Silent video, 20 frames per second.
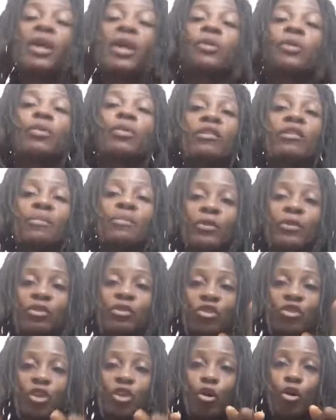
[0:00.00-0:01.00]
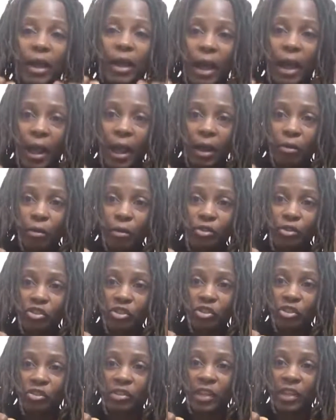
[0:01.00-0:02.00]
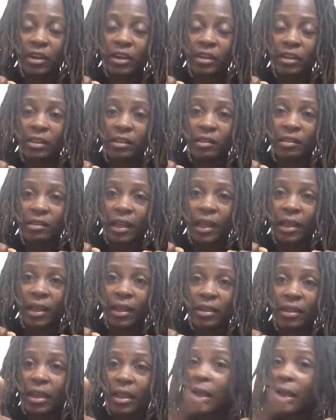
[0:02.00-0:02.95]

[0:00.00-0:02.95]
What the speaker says: We experienced cockroaches that are this side.